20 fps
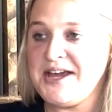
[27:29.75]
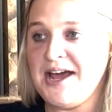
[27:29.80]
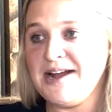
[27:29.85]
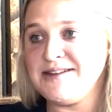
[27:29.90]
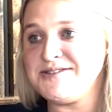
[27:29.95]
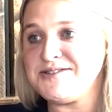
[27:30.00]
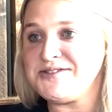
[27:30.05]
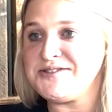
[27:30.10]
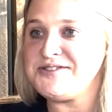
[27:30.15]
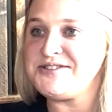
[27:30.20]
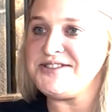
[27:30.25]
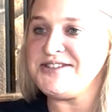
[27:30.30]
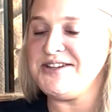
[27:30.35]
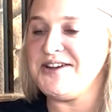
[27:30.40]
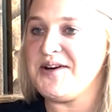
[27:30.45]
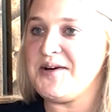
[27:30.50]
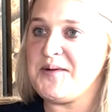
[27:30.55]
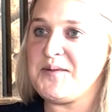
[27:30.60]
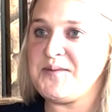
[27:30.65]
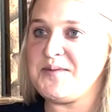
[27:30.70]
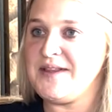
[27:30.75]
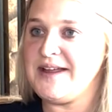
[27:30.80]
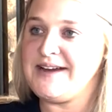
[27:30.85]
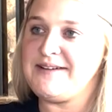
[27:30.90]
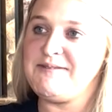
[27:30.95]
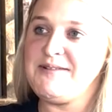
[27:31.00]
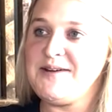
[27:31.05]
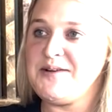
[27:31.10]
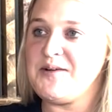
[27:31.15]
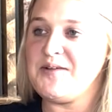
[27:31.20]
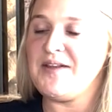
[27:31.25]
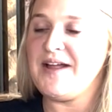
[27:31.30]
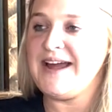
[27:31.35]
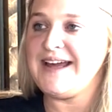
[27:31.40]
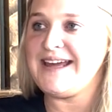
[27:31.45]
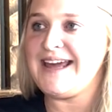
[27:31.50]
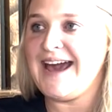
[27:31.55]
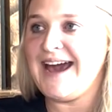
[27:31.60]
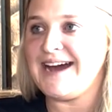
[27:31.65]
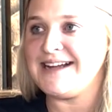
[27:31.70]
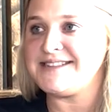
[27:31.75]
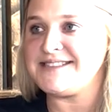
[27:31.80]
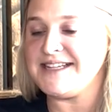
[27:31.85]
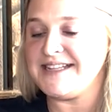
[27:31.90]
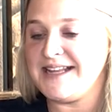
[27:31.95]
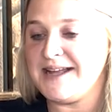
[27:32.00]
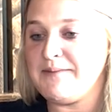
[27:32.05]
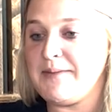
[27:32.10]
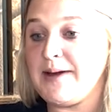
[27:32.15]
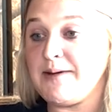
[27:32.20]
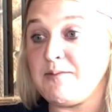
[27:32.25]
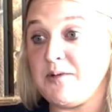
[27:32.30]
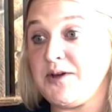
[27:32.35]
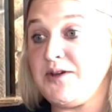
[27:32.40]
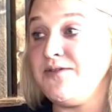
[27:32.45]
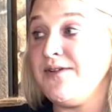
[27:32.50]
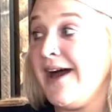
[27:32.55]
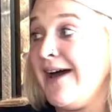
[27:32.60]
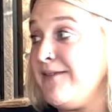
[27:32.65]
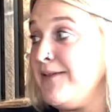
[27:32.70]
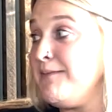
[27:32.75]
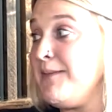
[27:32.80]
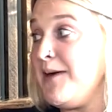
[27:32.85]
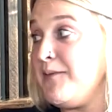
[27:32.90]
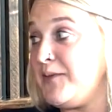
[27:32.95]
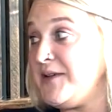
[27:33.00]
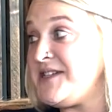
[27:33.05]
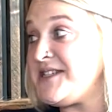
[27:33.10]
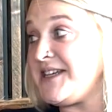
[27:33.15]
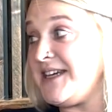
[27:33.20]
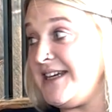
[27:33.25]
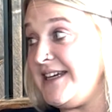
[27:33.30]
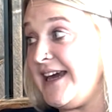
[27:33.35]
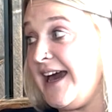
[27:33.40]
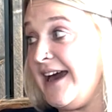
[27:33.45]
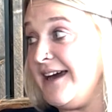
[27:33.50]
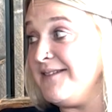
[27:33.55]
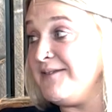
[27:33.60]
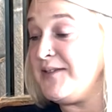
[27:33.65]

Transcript: Cats are, like we don't like cats. And I'm like, well, you haven't met Whiskey yet.